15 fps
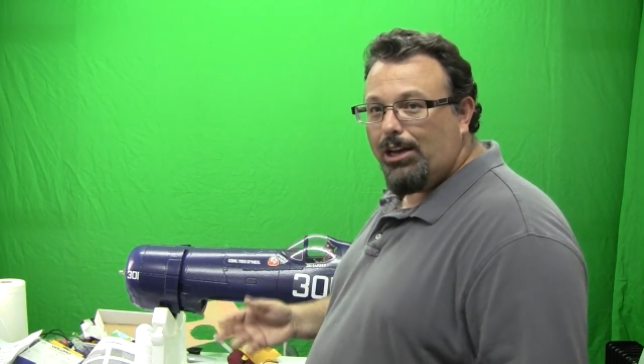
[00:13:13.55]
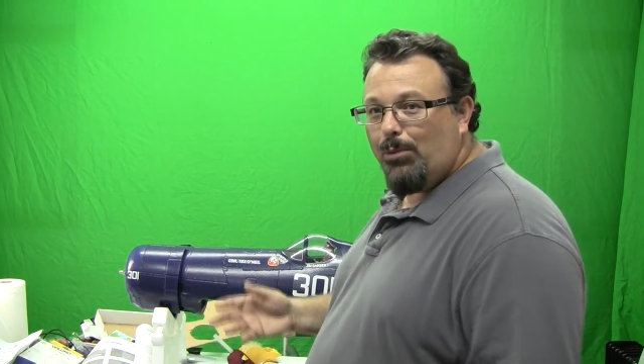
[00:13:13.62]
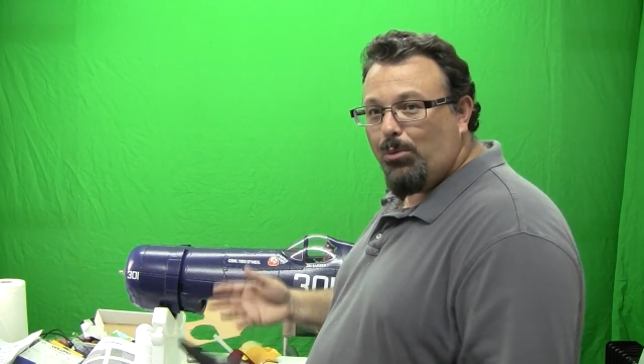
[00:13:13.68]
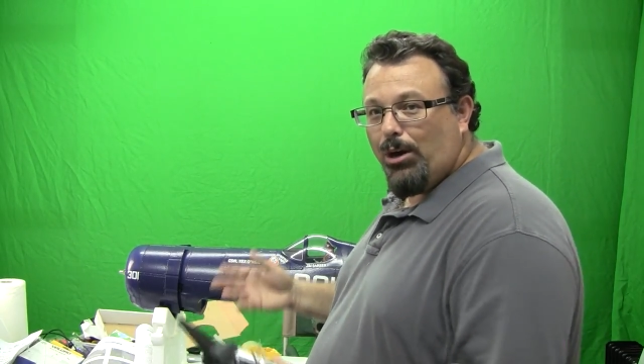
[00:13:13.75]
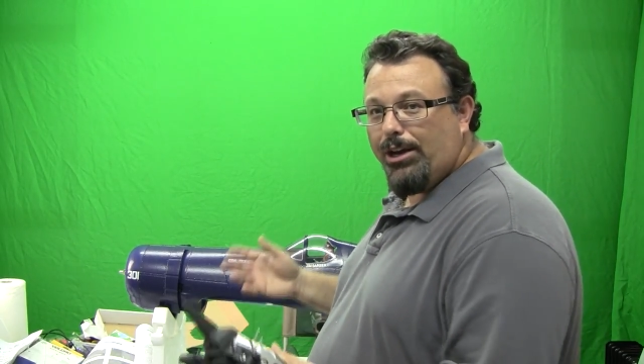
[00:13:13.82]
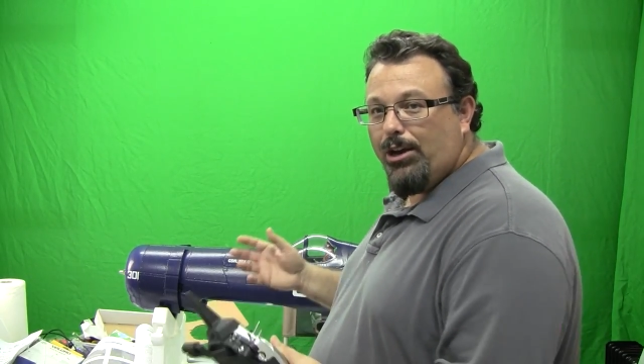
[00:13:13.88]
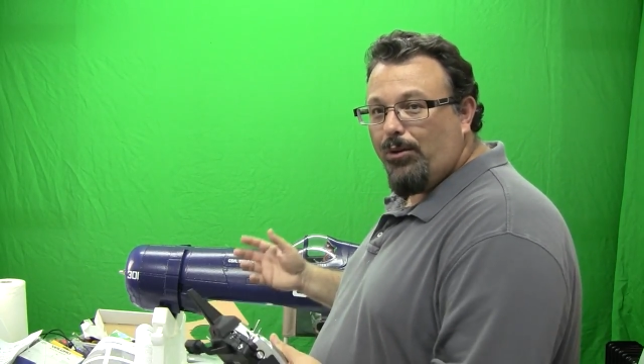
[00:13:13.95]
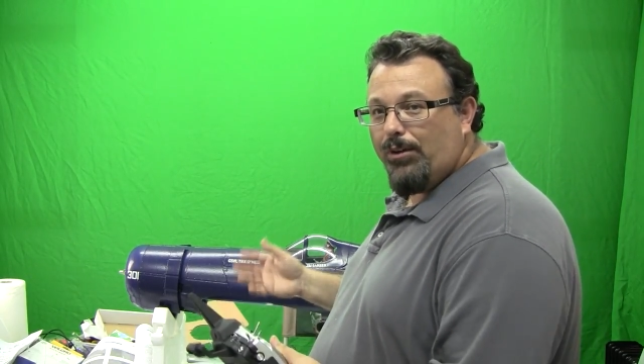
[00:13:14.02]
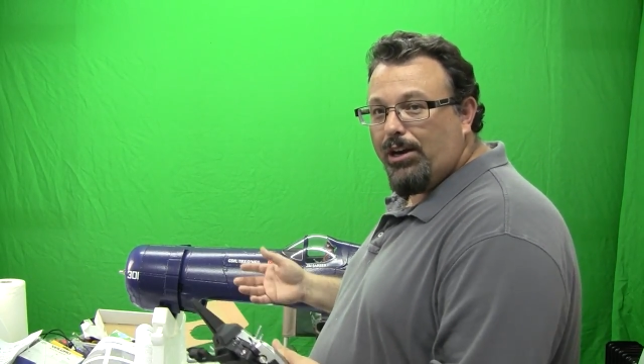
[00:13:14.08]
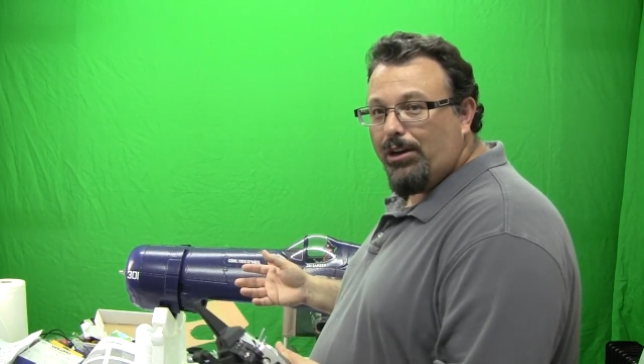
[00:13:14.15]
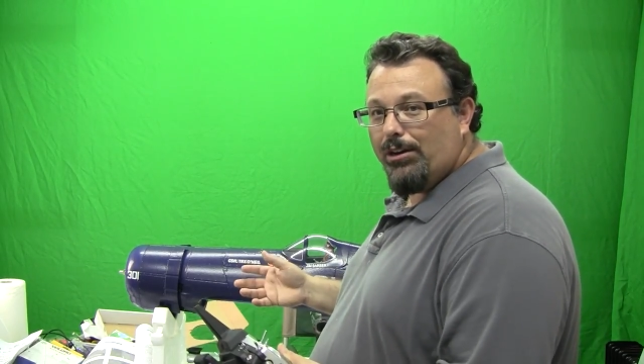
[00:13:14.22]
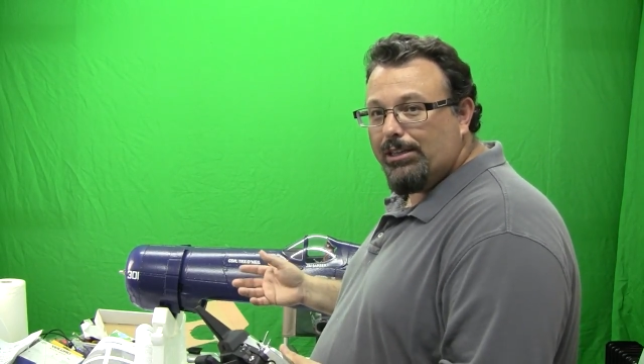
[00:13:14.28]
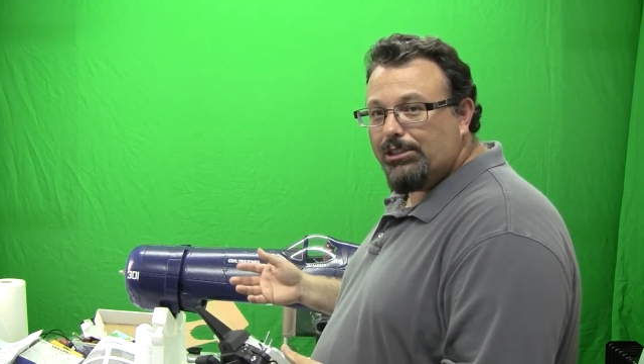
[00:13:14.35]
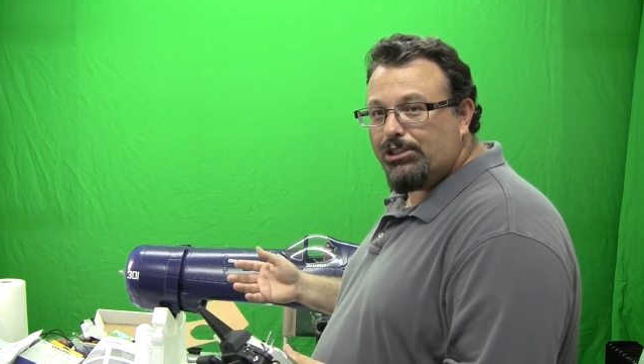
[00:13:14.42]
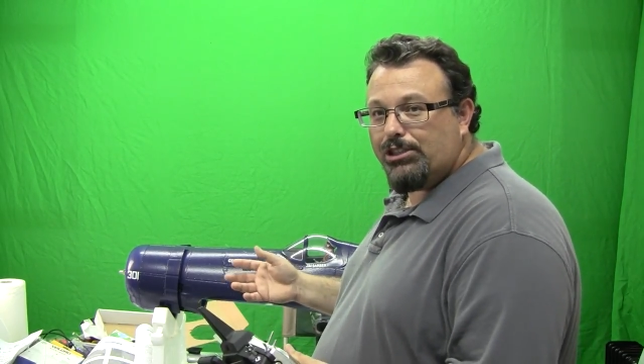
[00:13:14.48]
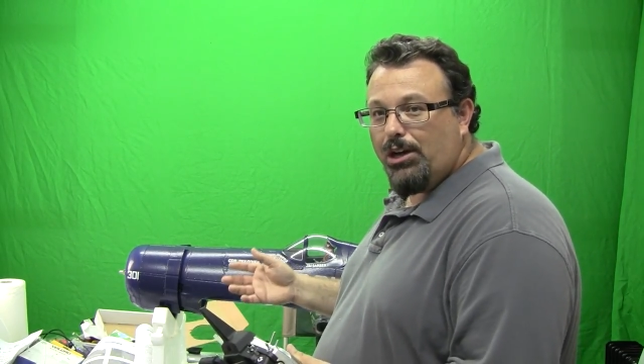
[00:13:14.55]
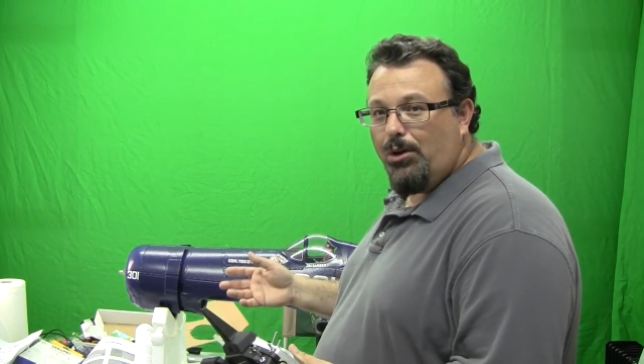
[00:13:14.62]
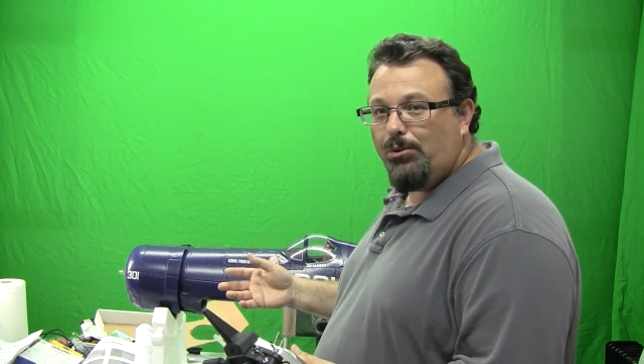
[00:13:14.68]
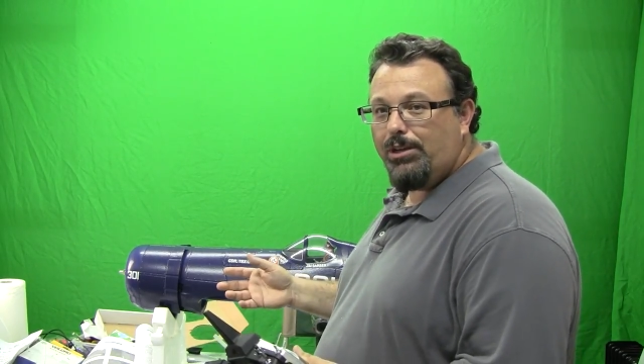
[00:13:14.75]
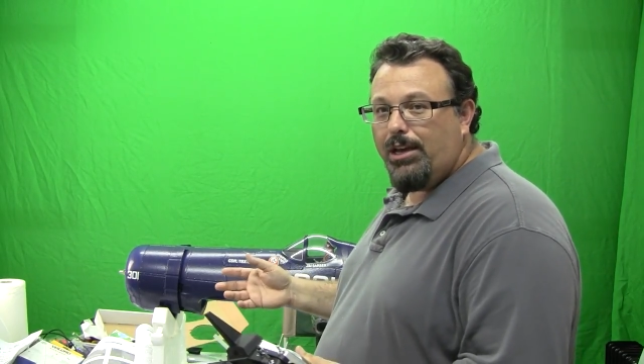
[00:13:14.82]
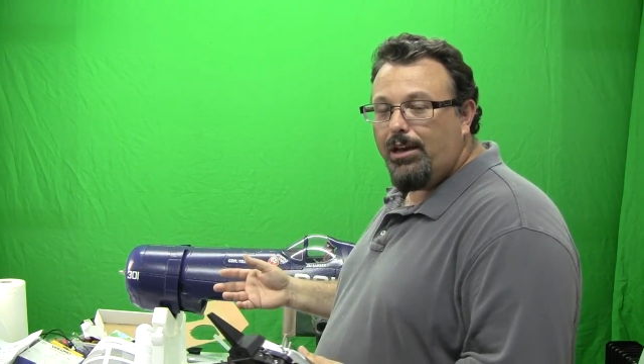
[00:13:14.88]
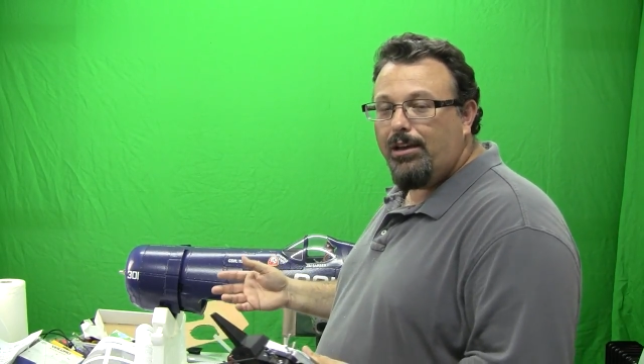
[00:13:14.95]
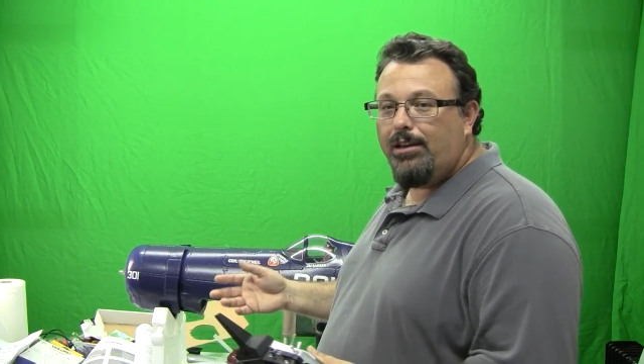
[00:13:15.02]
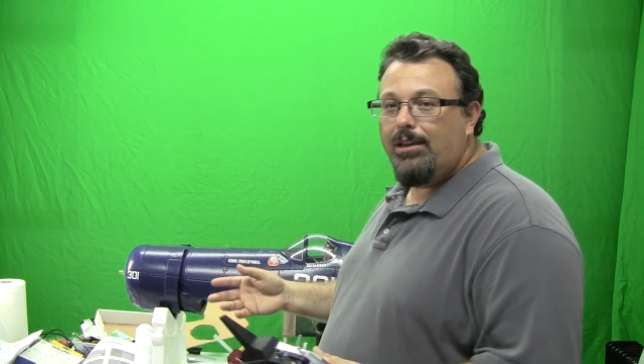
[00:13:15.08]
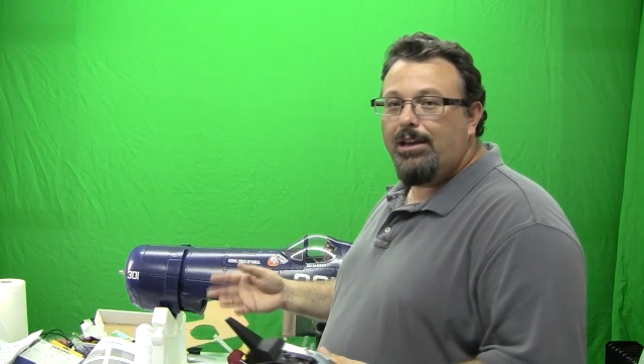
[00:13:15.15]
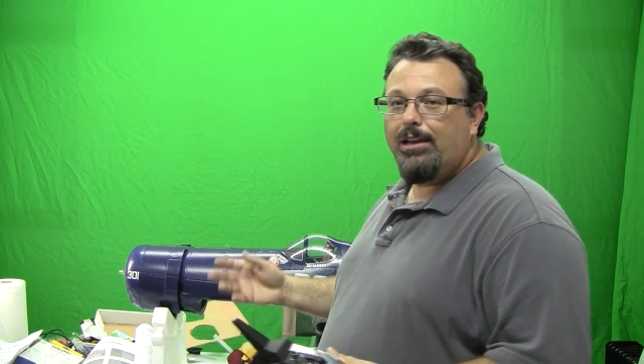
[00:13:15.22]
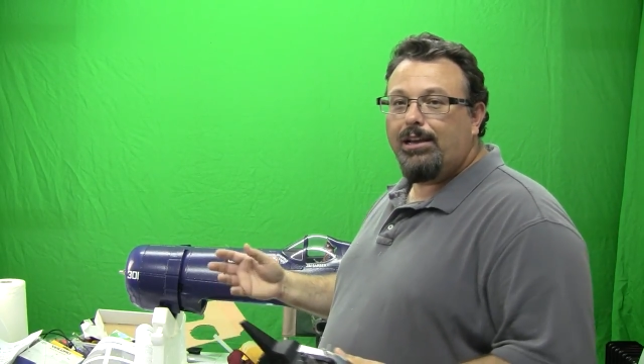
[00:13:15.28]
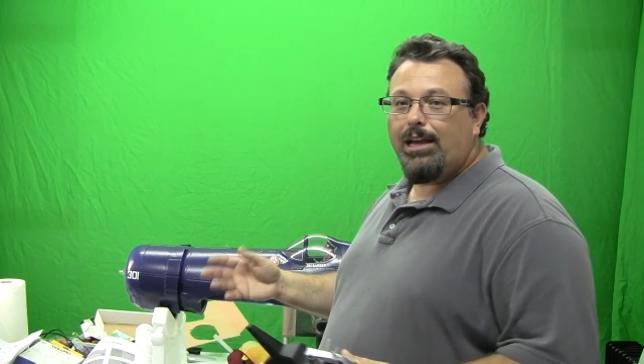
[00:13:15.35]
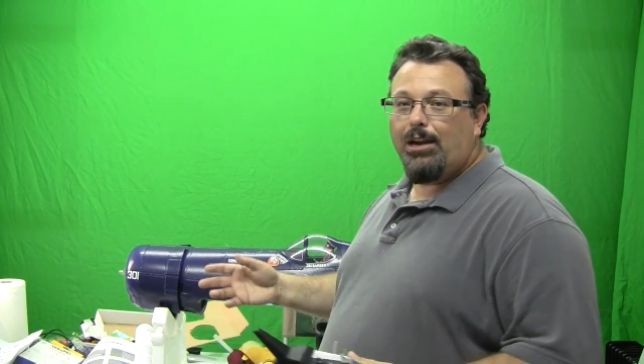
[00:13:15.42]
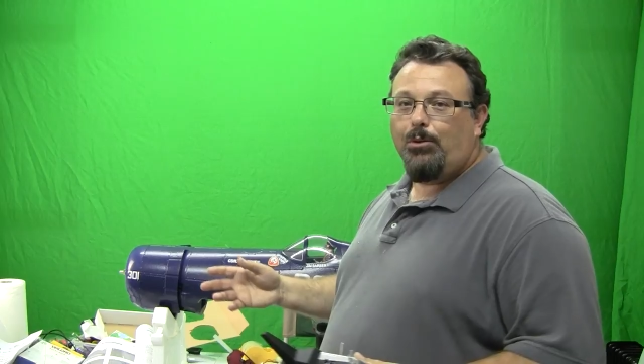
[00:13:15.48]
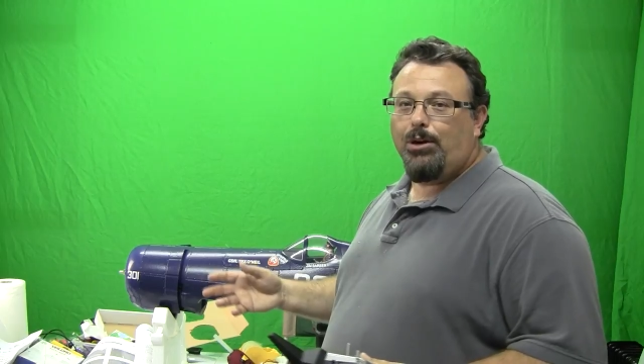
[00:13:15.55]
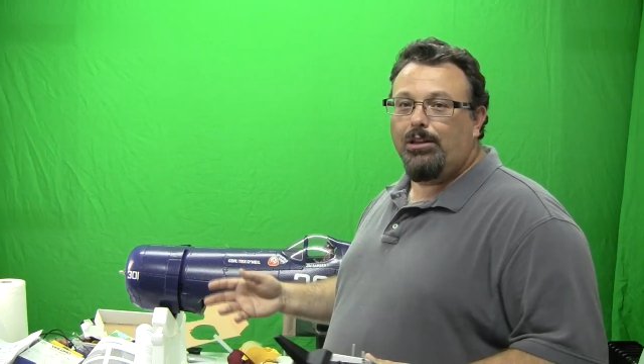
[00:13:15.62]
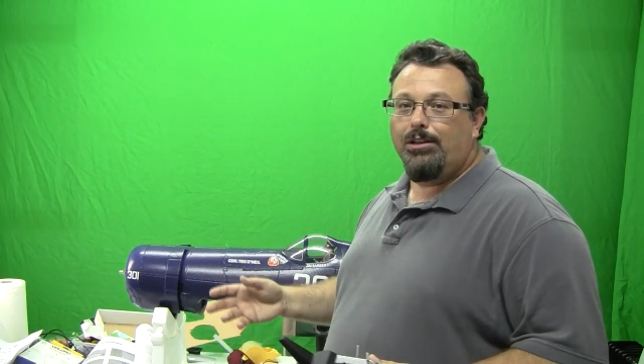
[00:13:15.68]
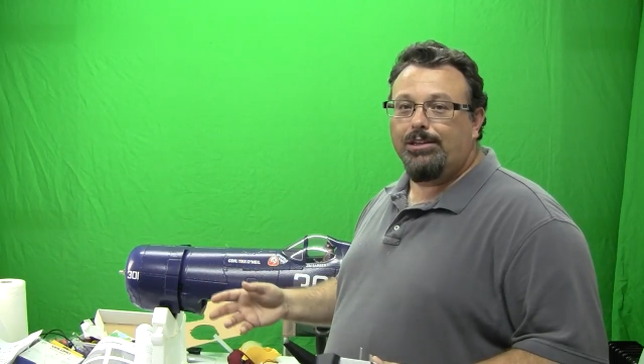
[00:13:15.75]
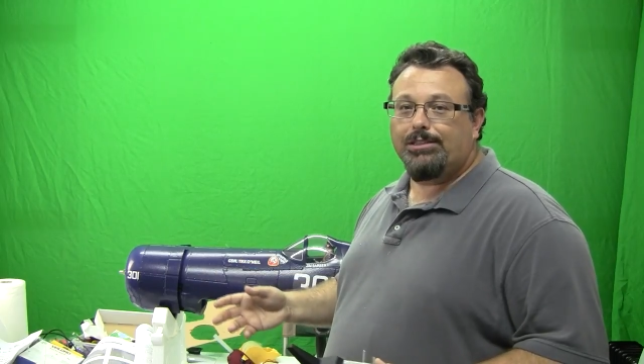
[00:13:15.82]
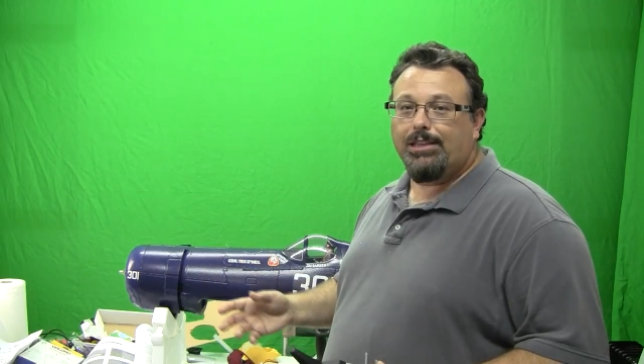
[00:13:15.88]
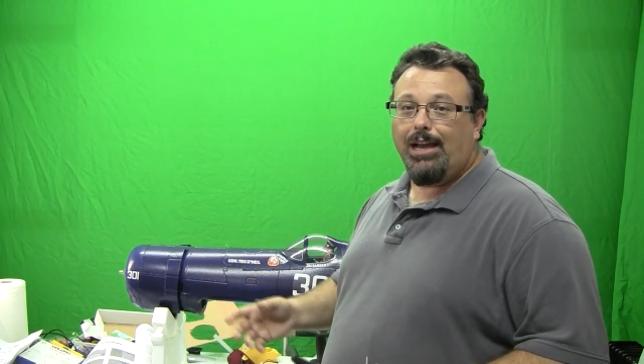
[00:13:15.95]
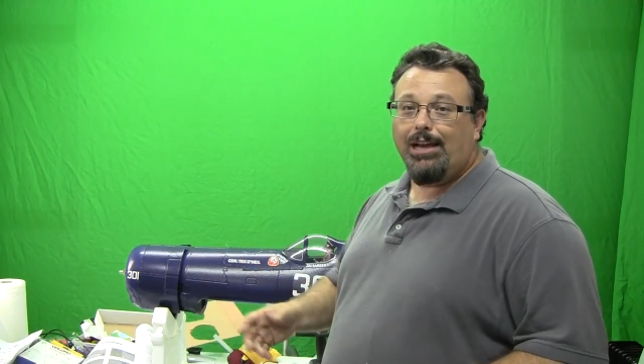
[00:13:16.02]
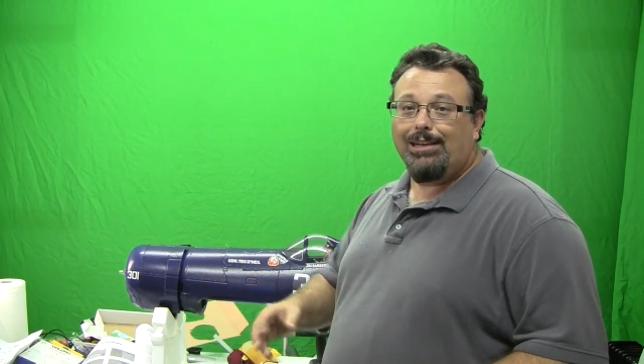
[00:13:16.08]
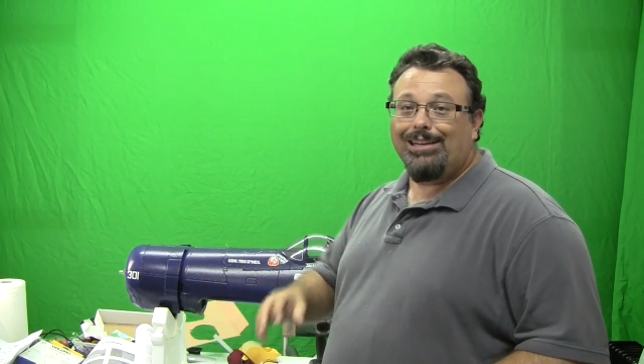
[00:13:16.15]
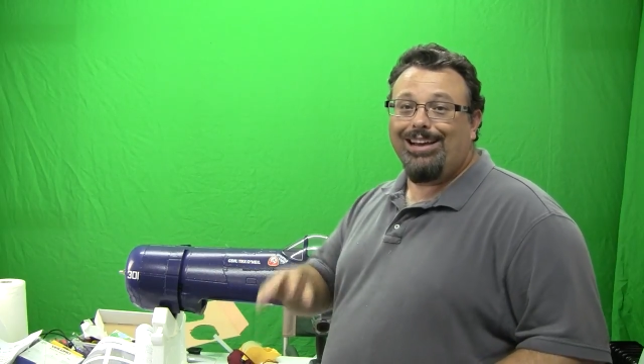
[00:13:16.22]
I'll bring you over here and show you kind of what it looks like.